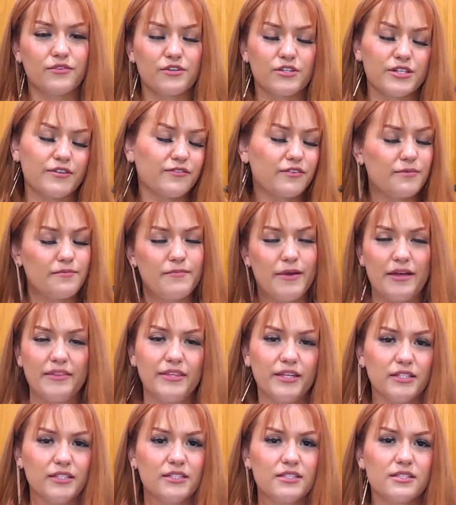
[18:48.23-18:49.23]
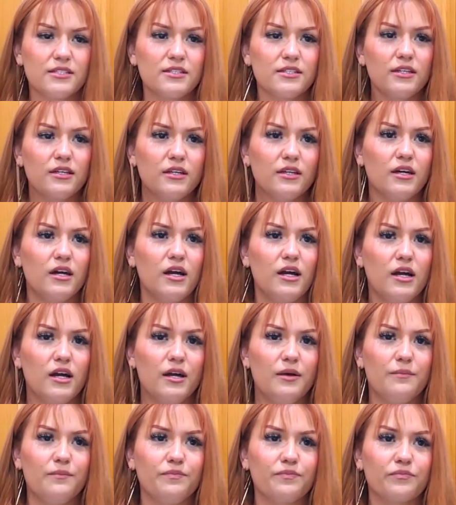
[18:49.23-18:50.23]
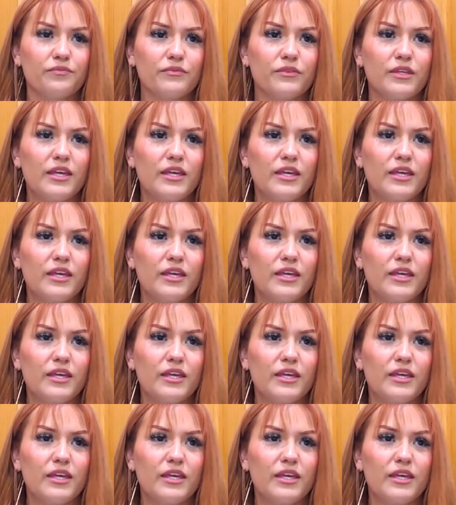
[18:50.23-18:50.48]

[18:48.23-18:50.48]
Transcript: or different methods um,